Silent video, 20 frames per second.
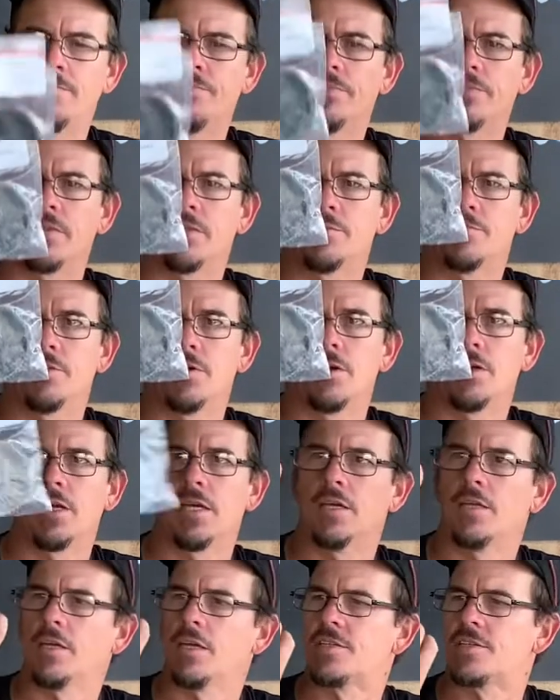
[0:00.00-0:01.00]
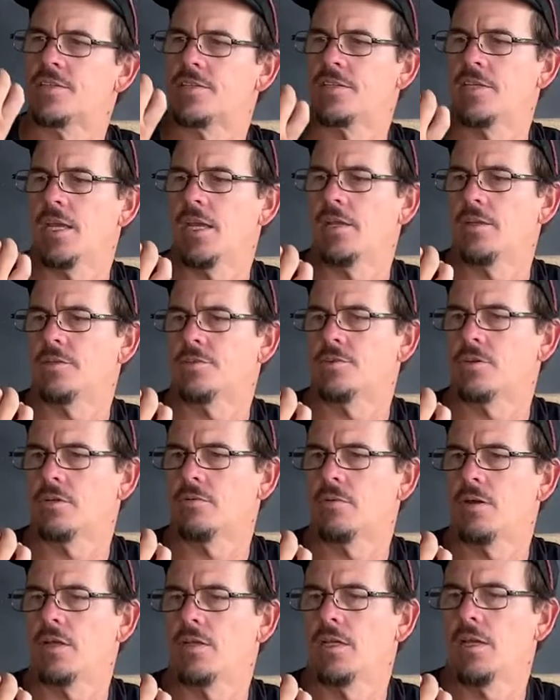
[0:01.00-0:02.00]
spur gear. I think it's a Stanton stock
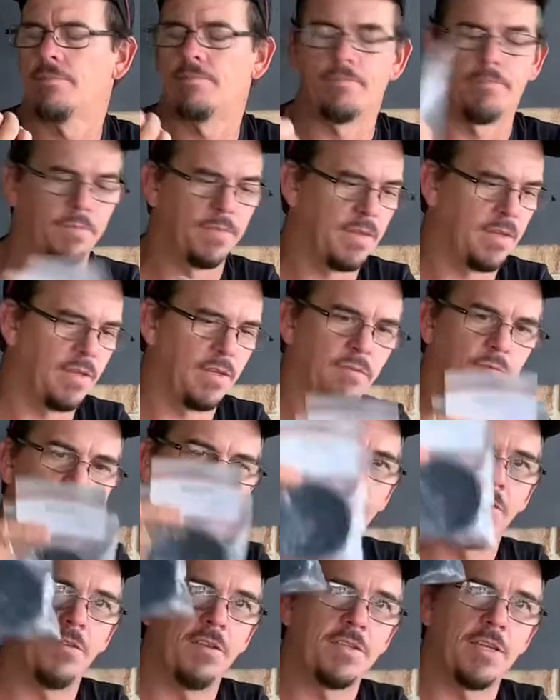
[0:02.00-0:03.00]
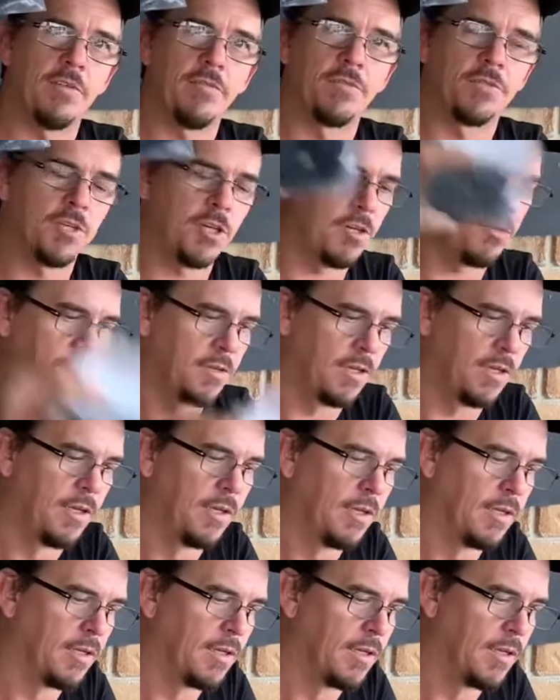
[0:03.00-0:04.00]
one. Yep, 57 tooth
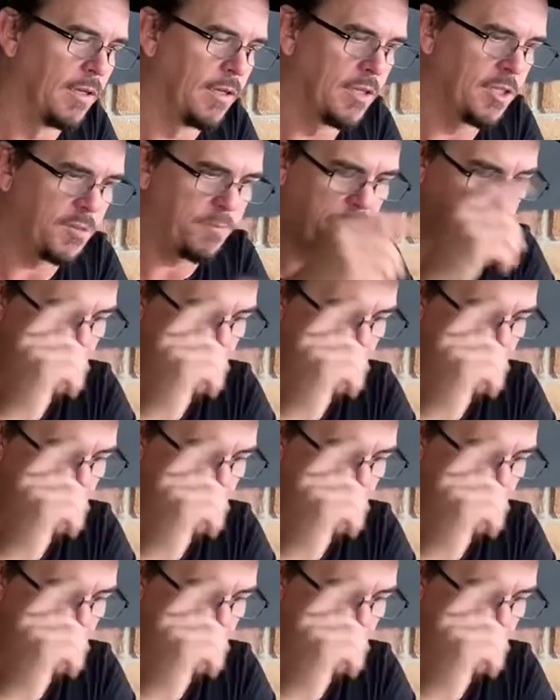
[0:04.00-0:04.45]
spare